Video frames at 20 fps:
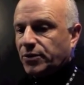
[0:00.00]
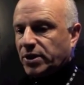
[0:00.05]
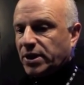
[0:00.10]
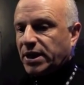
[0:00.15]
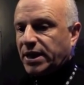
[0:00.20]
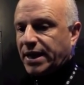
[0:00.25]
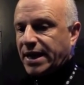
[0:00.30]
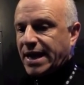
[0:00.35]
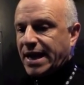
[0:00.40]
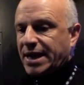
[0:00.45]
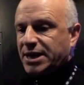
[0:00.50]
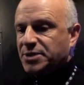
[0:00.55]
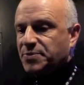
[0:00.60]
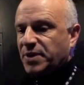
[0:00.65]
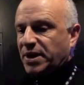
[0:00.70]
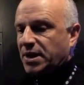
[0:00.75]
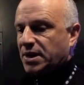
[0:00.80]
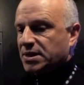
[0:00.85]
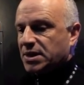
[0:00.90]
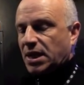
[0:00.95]
really nice
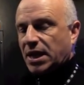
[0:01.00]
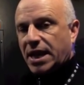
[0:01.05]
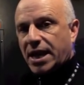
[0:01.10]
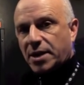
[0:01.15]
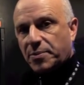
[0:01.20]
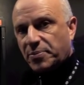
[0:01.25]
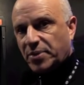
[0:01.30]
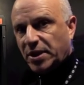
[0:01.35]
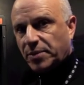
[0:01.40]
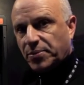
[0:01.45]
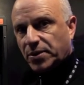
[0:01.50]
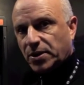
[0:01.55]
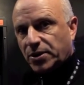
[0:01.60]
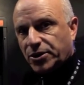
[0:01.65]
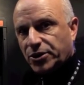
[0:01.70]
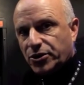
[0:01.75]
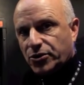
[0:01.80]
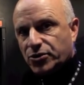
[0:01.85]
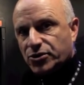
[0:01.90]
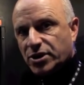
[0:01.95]
because a lot of people
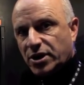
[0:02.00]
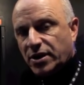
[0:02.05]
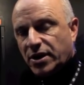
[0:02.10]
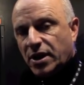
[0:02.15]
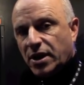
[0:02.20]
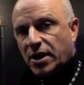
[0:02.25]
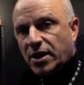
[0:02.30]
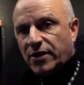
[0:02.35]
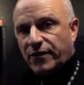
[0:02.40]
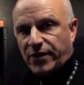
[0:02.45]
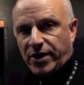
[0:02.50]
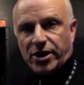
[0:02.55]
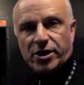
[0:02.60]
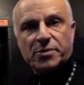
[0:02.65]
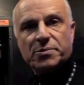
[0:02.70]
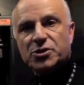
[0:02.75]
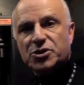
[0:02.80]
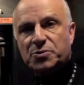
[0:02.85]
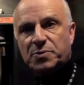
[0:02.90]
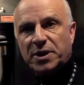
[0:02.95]
are using
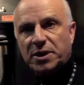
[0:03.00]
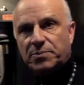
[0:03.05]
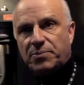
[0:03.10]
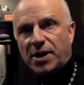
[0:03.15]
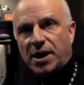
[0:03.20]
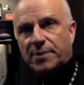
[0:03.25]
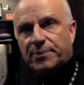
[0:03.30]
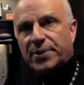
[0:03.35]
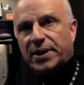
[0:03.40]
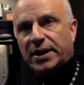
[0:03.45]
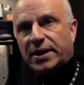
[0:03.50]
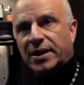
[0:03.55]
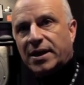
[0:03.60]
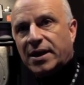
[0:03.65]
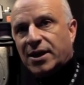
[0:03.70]
variable speed pumping.